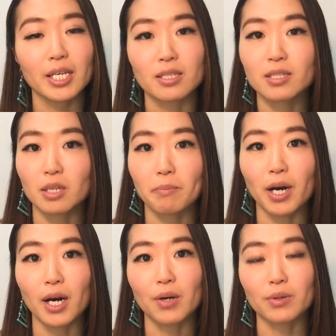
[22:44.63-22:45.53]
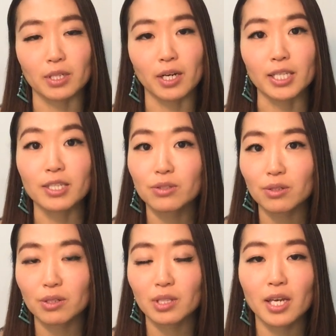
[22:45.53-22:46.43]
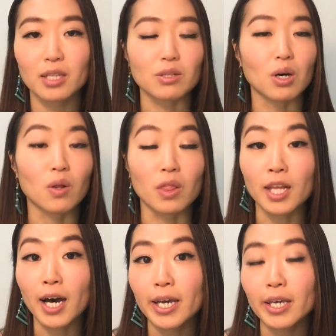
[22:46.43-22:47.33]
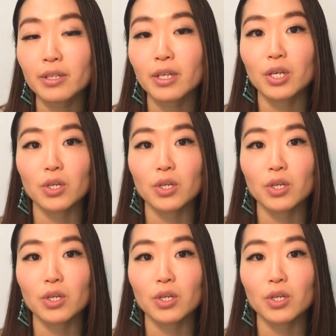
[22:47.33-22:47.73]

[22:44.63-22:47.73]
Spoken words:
is about internet, online,